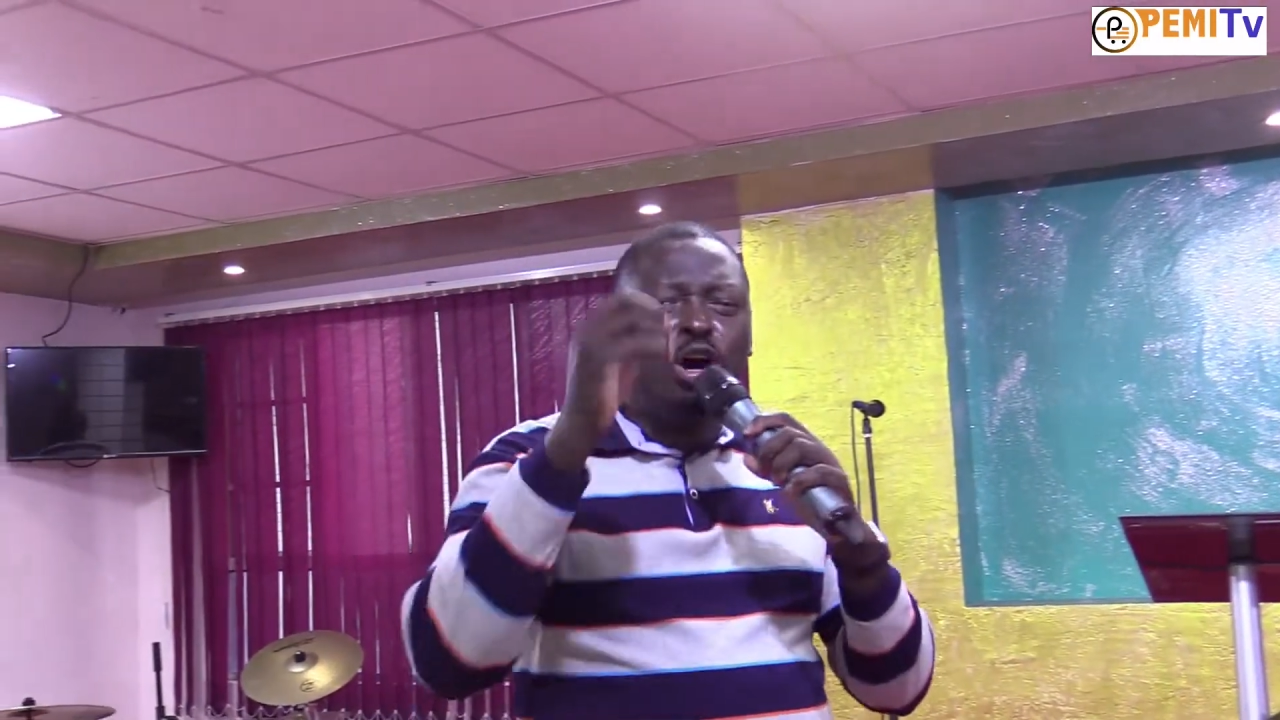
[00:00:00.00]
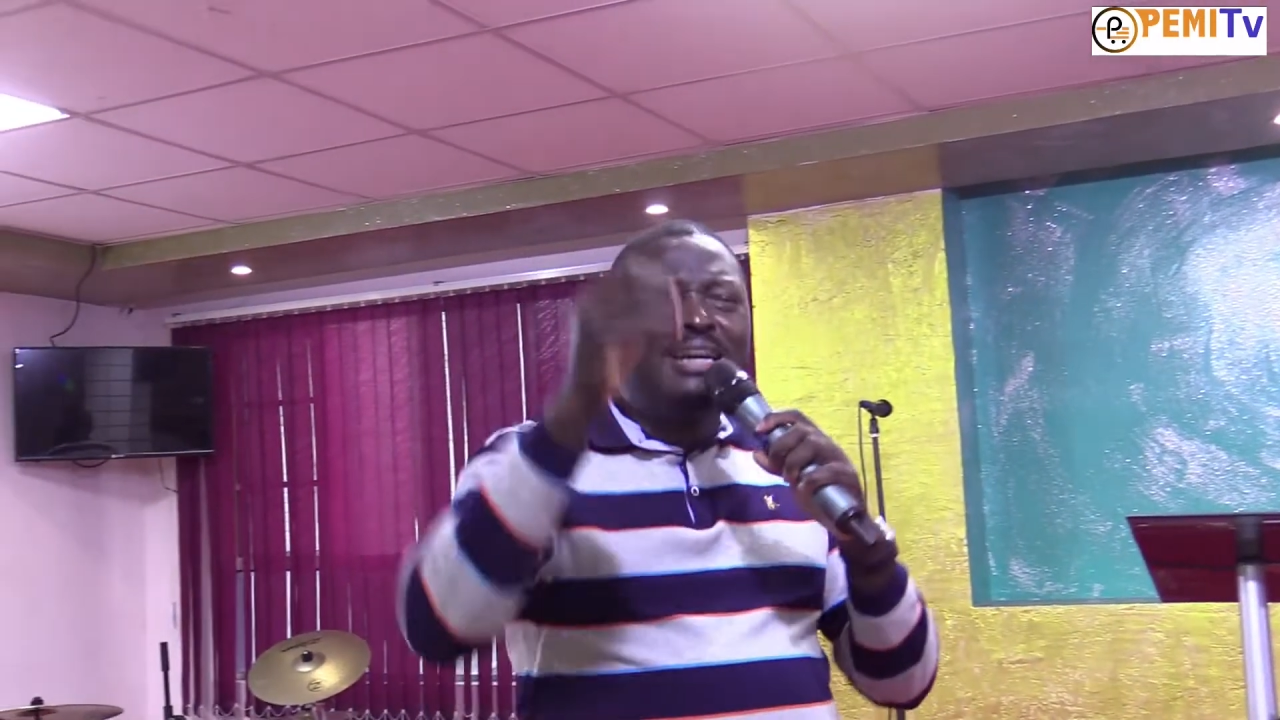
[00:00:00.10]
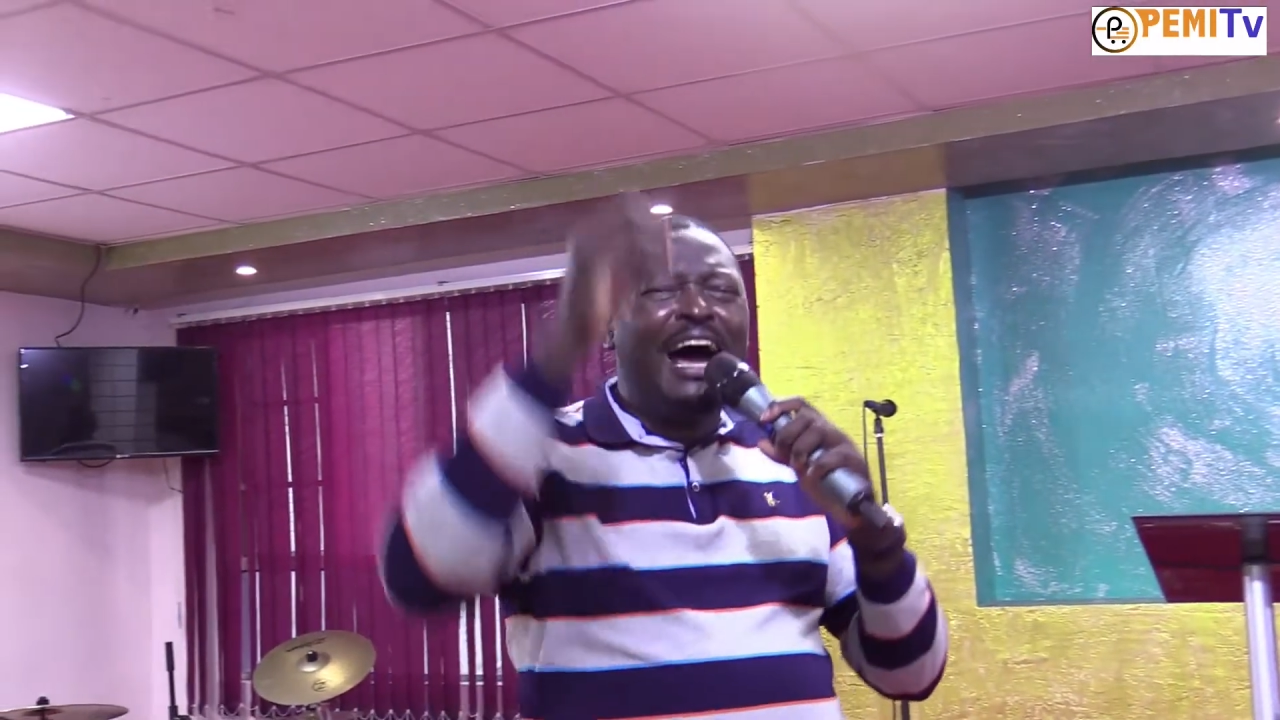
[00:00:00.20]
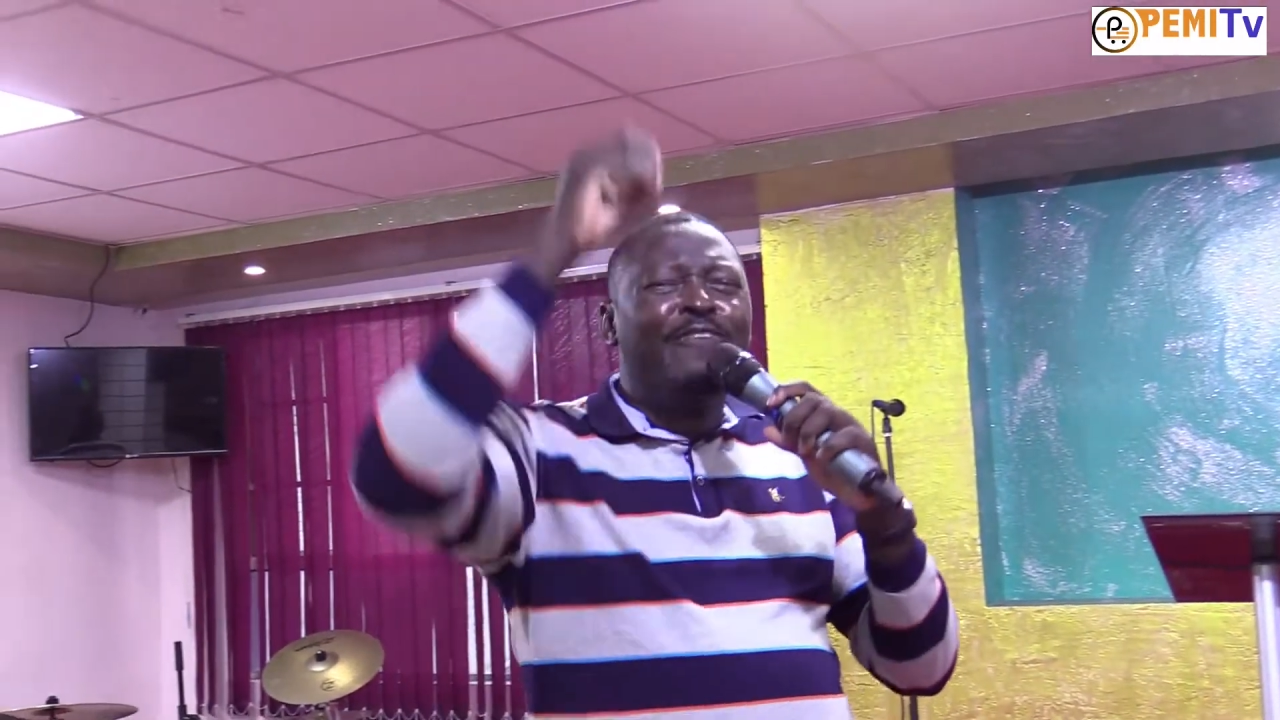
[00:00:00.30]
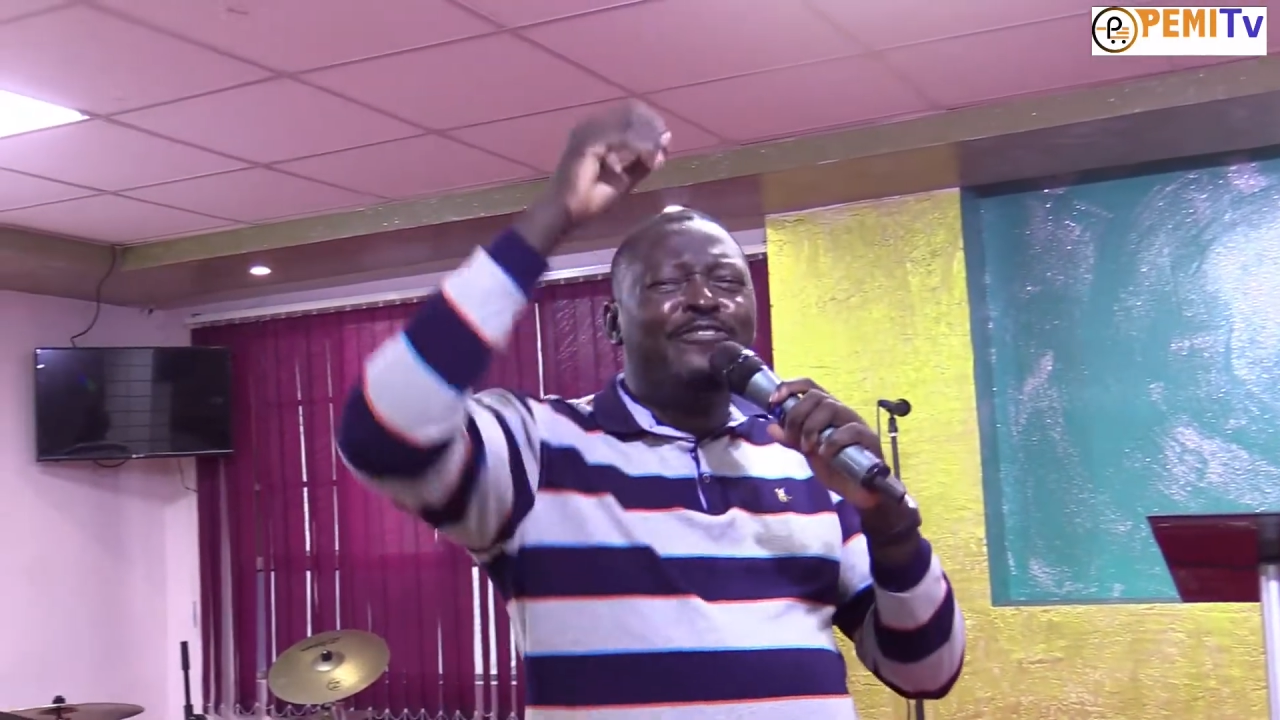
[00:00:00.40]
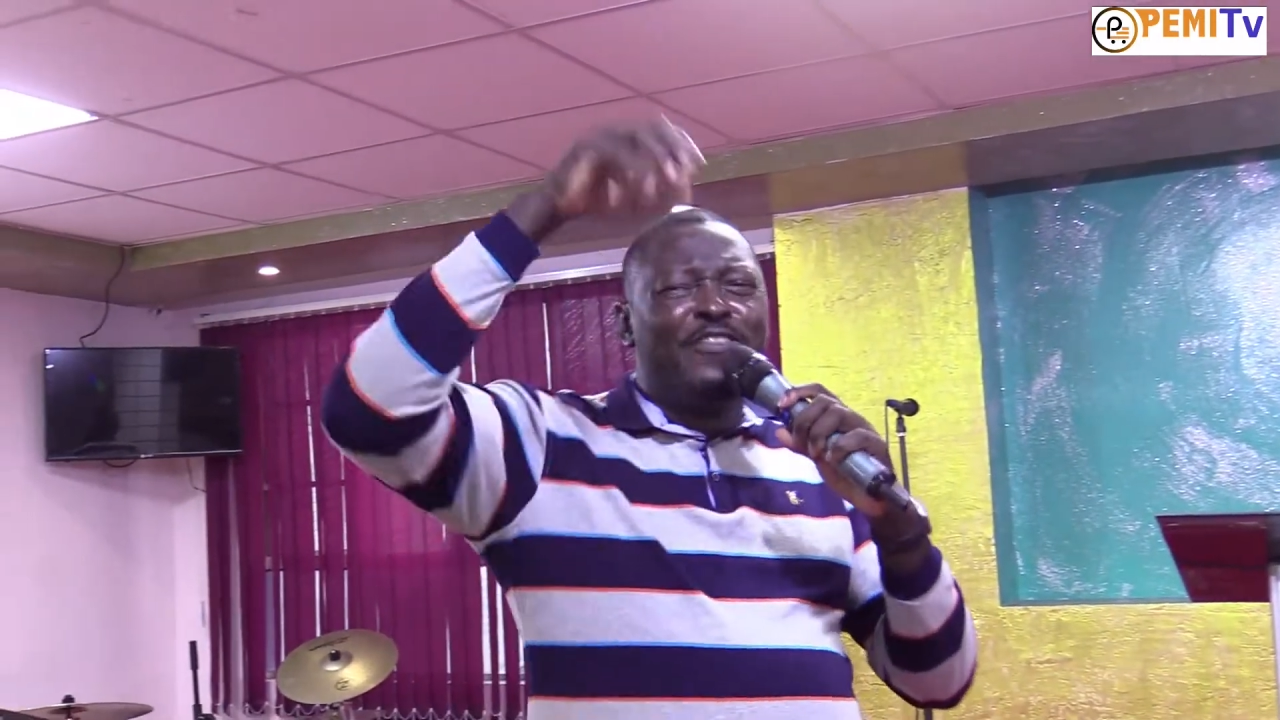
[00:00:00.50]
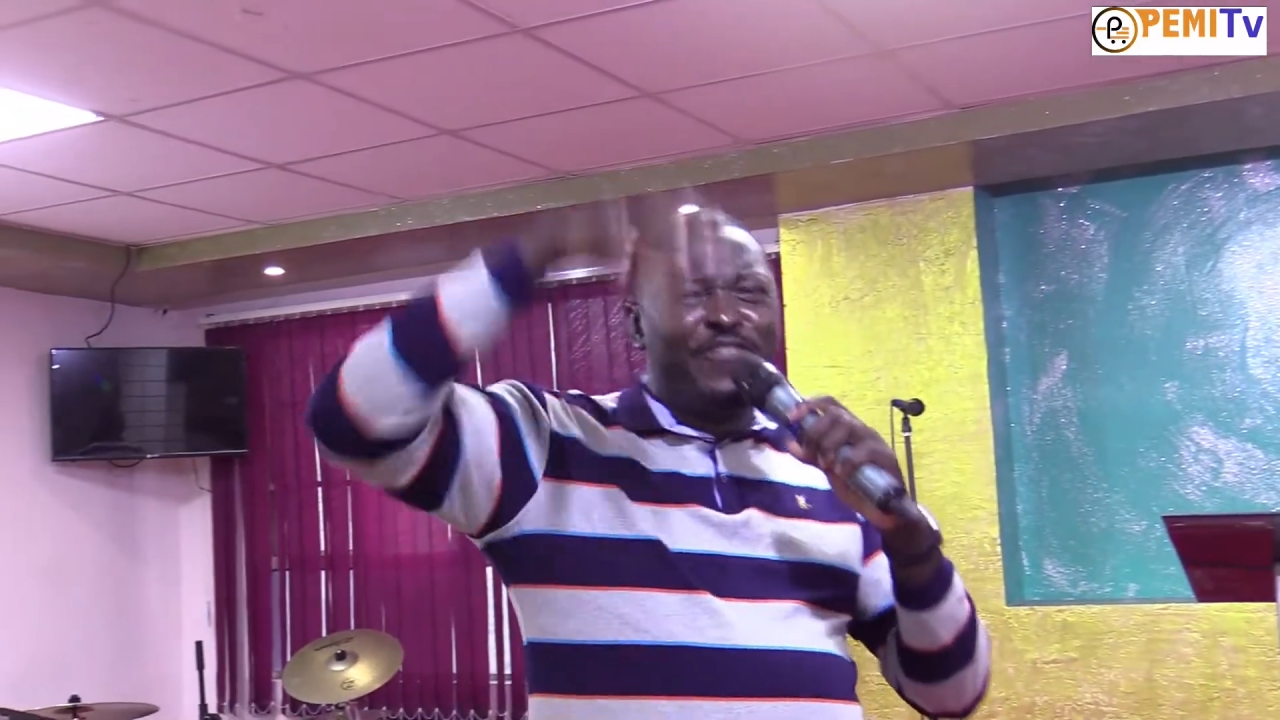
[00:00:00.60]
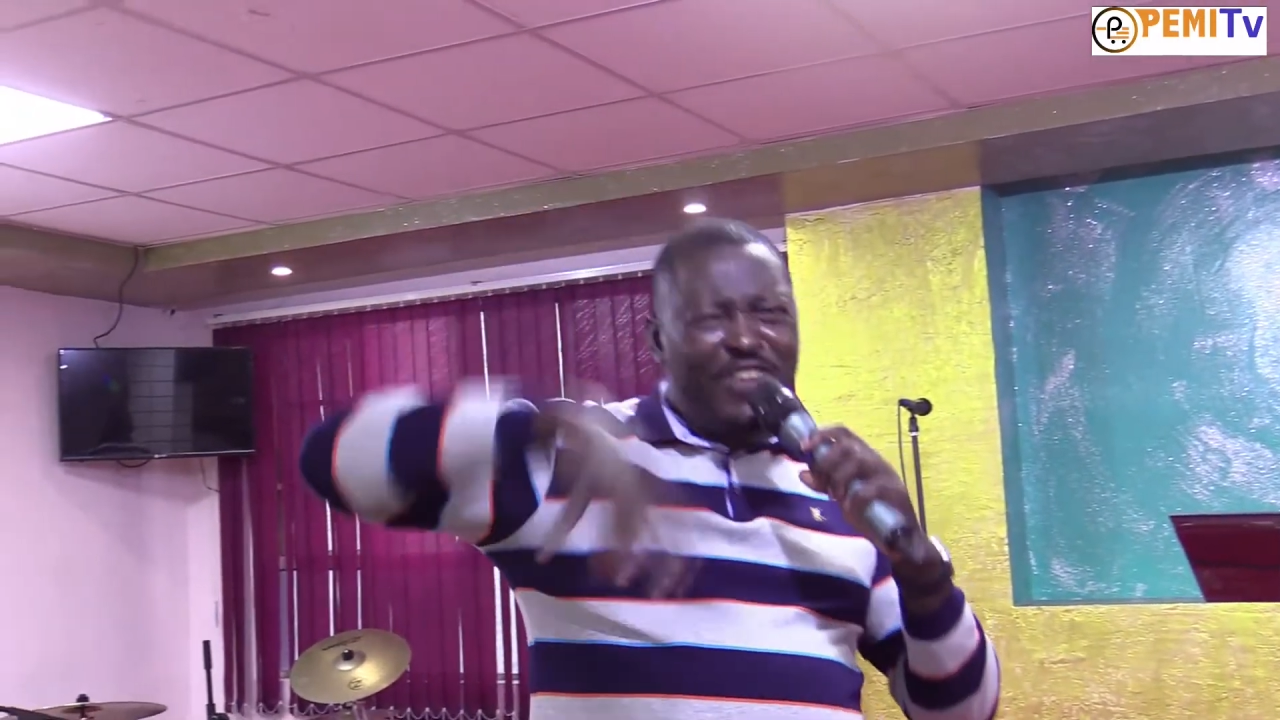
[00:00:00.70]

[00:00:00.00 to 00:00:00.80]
don't have the